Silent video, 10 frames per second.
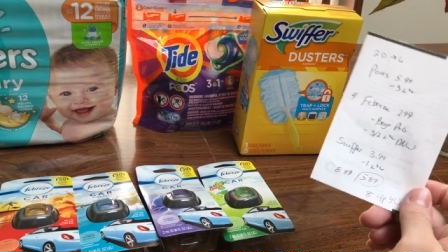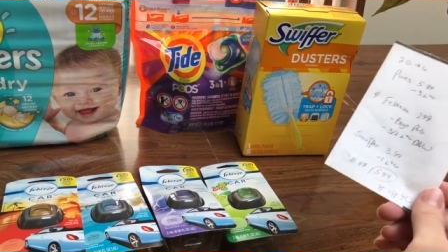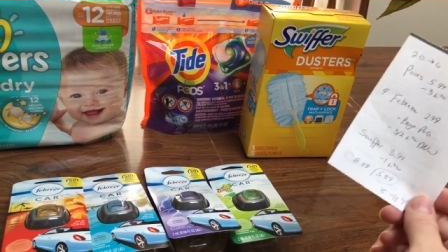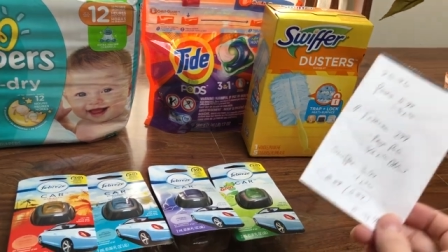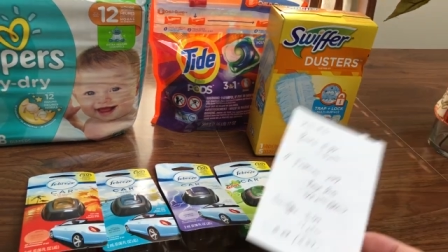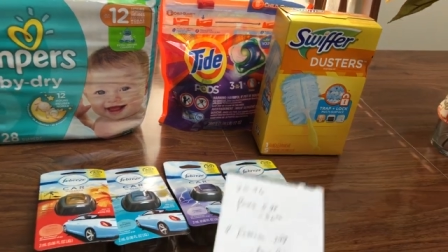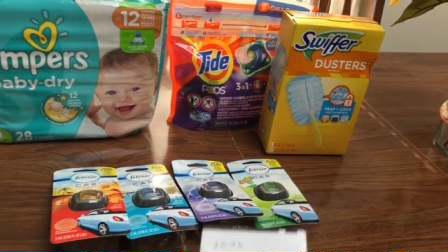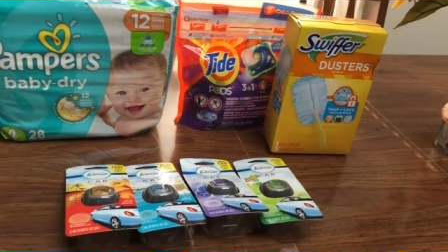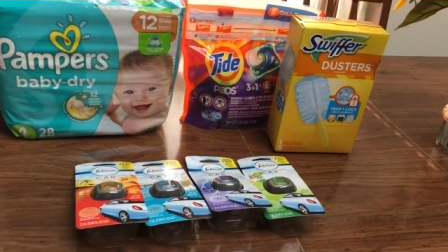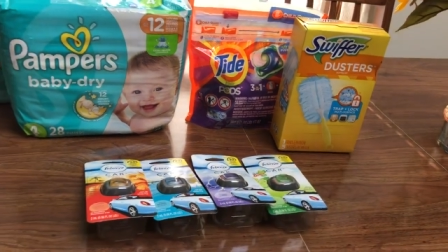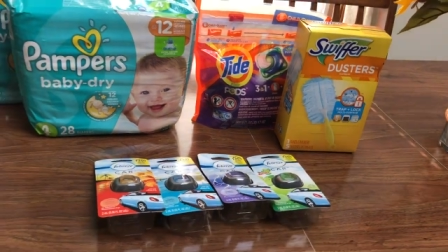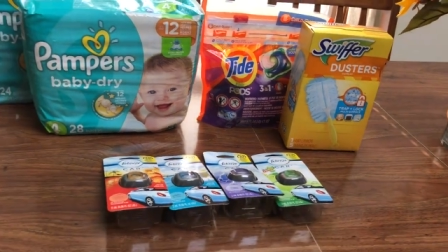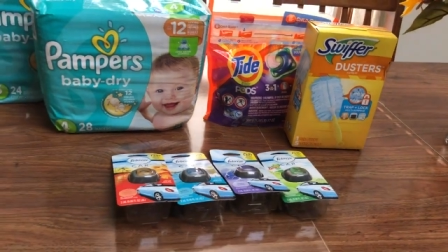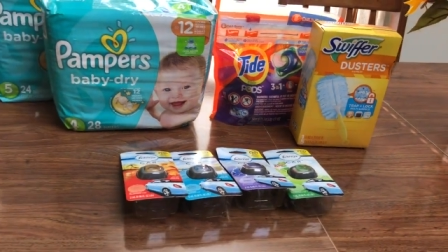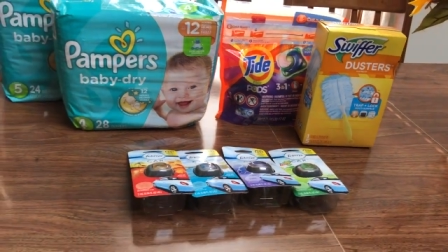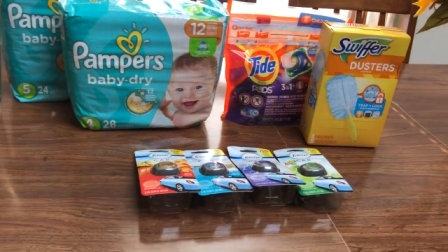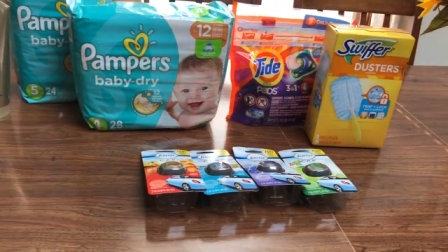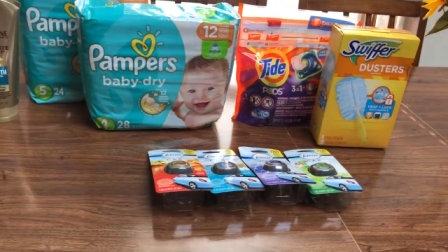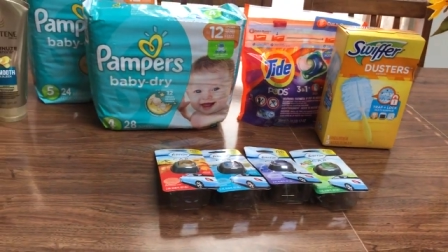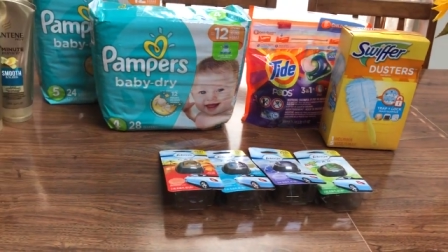I had the 8 off 40, so it was a really
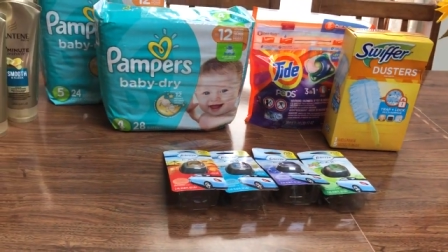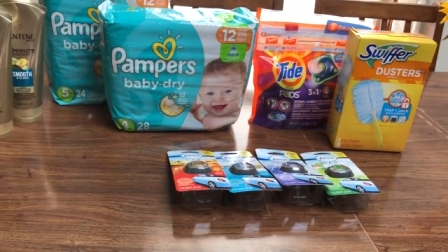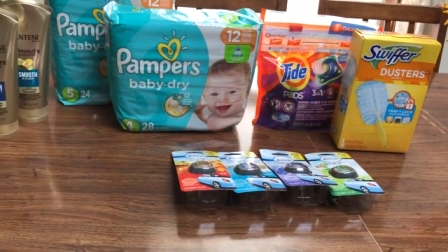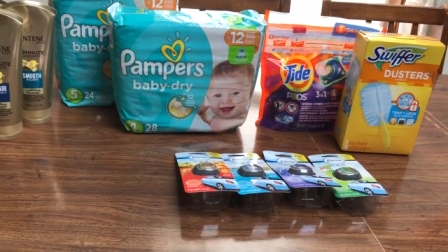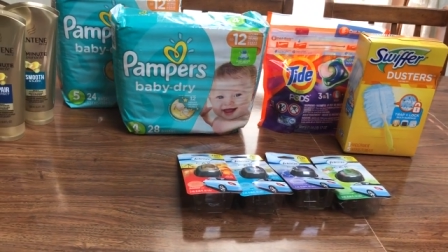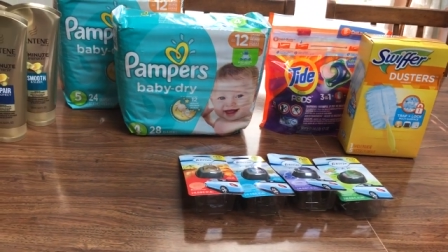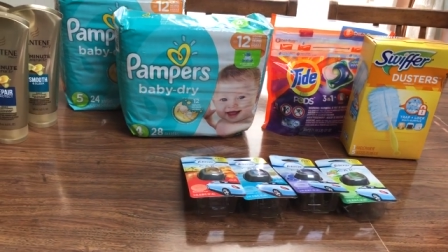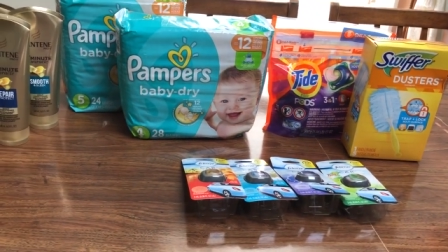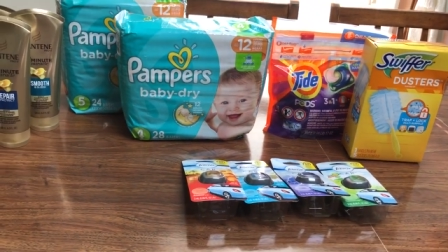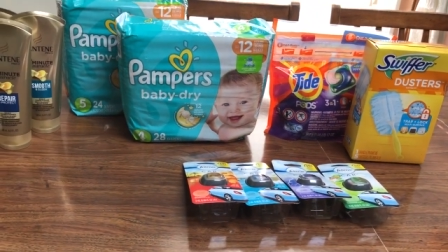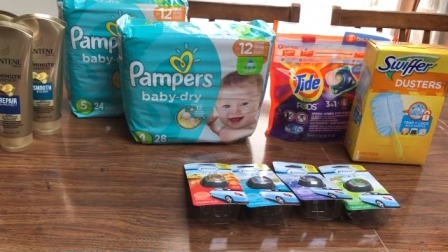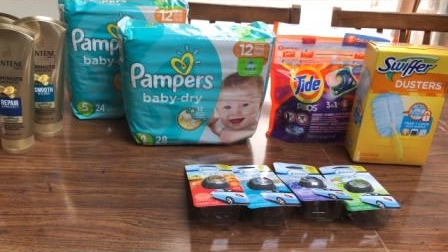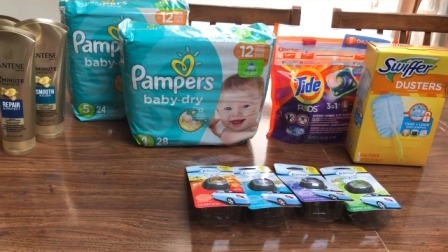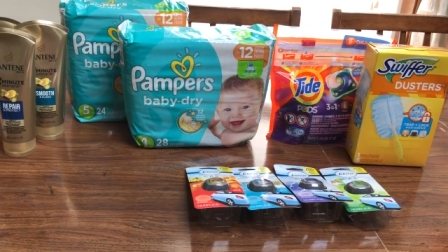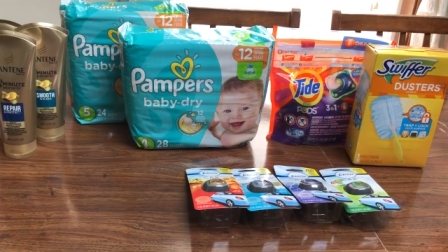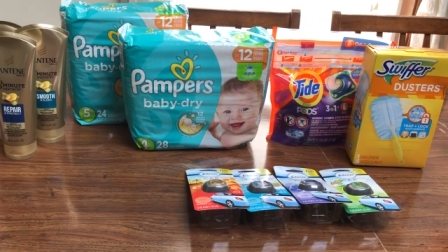good deal. And then I also did